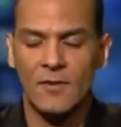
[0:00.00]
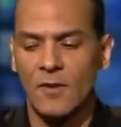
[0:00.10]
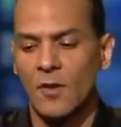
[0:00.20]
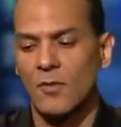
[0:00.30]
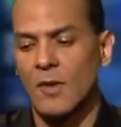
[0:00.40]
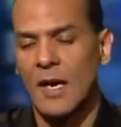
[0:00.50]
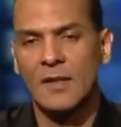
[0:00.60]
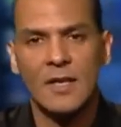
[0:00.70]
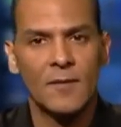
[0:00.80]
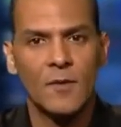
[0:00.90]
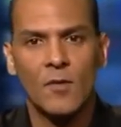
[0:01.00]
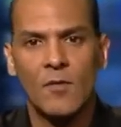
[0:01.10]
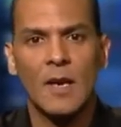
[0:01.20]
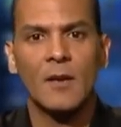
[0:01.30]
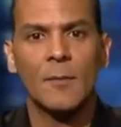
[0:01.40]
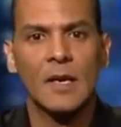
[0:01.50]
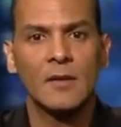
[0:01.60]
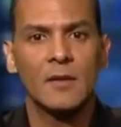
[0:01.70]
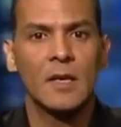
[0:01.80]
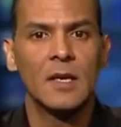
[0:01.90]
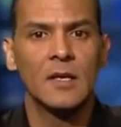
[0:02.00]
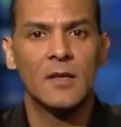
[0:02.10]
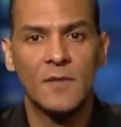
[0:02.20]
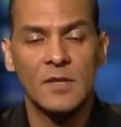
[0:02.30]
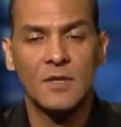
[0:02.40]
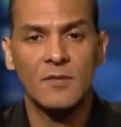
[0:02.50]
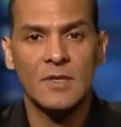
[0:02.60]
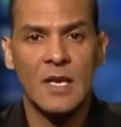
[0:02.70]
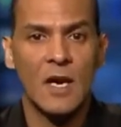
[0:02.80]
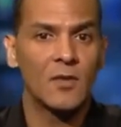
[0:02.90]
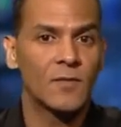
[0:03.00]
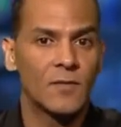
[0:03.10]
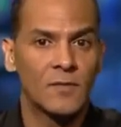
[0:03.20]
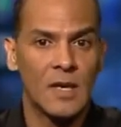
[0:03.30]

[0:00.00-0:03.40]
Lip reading: So I definitely would recommend DaVinci Resolve.